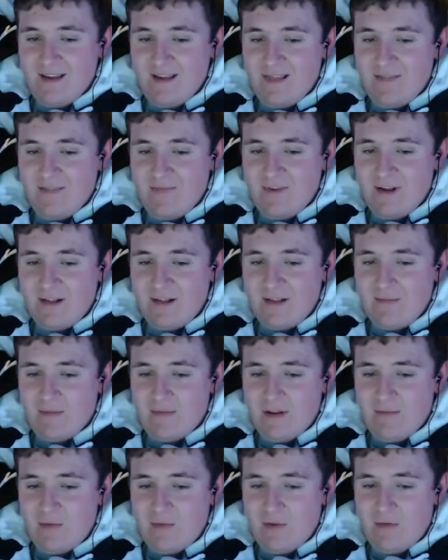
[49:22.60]
The fact
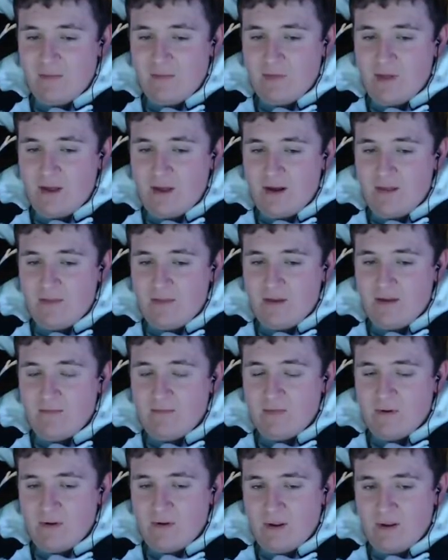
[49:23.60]
I'm able to apply anything
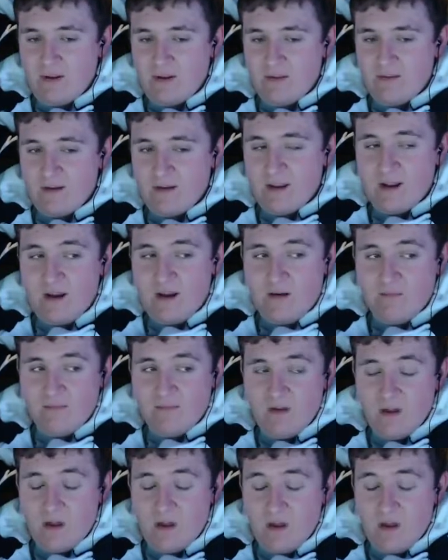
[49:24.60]
I'm learning doesn't help.